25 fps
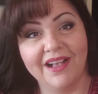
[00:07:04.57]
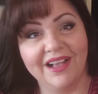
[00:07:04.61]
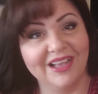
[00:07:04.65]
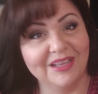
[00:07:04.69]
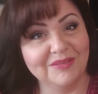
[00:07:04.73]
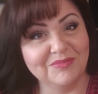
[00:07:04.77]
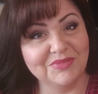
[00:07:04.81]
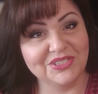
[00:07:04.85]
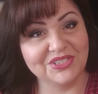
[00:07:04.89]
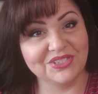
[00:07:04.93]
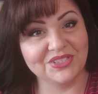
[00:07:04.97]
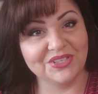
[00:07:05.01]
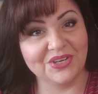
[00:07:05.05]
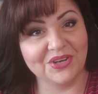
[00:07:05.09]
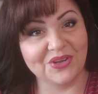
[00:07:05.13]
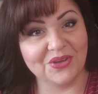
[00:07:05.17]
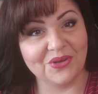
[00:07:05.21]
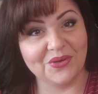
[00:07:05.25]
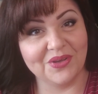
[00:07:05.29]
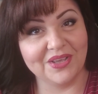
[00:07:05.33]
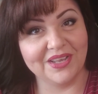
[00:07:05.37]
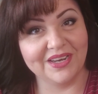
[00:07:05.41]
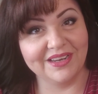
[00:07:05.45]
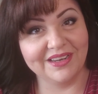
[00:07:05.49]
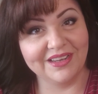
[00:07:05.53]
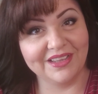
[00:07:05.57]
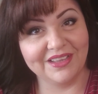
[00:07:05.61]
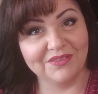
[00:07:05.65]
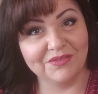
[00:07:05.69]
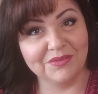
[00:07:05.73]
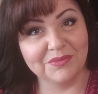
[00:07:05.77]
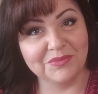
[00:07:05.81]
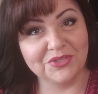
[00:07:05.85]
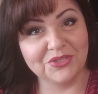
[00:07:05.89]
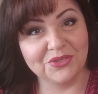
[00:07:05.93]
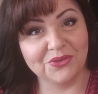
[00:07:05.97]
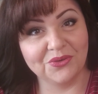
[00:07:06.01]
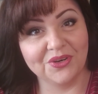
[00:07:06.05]
I'm just gonna go ahead and give
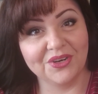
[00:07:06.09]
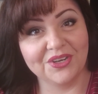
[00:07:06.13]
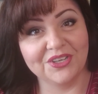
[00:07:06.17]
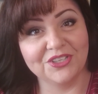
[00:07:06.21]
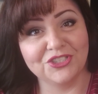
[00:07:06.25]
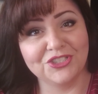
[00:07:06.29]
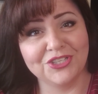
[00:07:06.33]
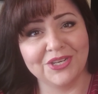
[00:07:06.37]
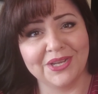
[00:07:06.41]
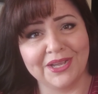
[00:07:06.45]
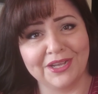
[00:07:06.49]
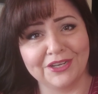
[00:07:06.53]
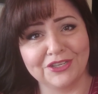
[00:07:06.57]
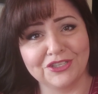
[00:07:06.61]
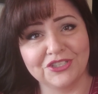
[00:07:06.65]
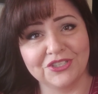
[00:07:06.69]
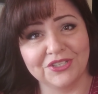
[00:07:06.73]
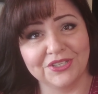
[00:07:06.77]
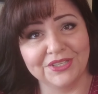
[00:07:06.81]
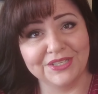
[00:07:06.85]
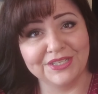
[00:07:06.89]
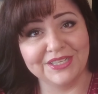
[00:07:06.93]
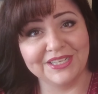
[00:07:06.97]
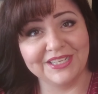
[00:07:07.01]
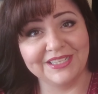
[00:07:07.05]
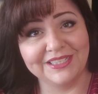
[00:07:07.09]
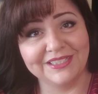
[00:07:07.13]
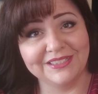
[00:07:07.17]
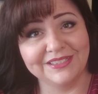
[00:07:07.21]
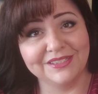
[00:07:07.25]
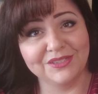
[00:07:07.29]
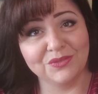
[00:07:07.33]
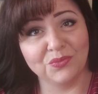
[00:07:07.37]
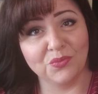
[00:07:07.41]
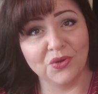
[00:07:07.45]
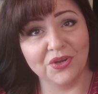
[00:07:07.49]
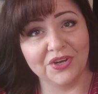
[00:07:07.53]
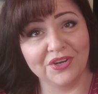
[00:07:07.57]
them to her because she actually
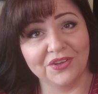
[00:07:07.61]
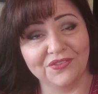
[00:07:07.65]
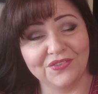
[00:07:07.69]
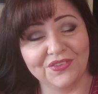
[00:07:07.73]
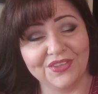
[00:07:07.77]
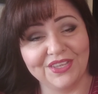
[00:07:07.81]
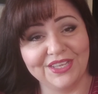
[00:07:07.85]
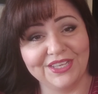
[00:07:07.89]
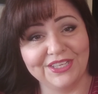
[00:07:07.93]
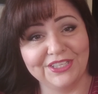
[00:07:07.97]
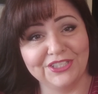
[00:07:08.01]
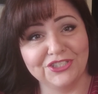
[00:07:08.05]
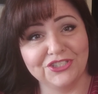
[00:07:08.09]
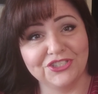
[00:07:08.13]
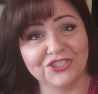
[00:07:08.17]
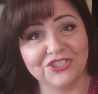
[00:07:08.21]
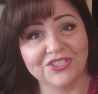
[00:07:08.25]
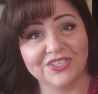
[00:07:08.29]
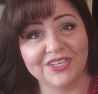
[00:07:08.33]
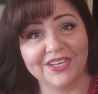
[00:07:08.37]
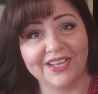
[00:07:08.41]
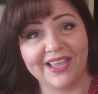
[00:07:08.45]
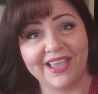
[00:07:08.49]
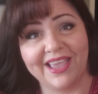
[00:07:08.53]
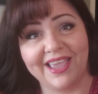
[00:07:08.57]
needs one of each.